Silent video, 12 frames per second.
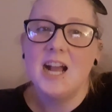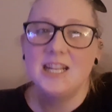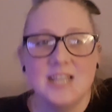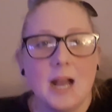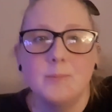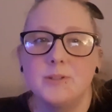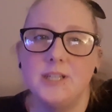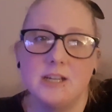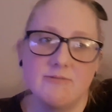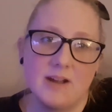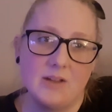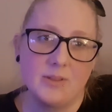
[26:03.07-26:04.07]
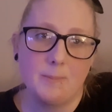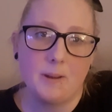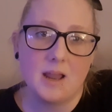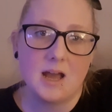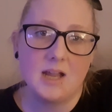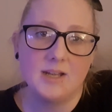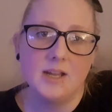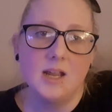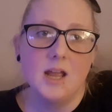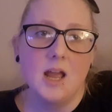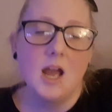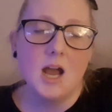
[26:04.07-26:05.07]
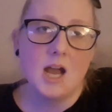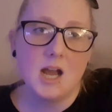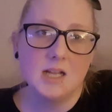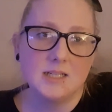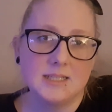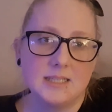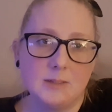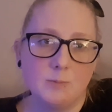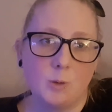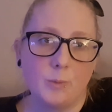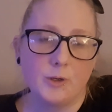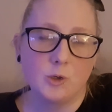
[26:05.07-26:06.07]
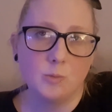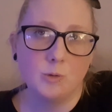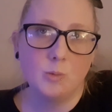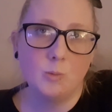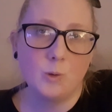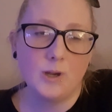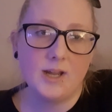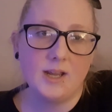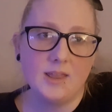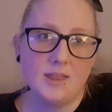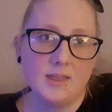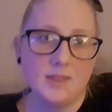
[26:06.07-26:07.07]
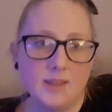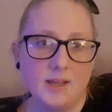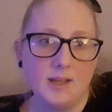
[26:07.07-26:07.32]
adapting it around the plan and seeing what we come up with.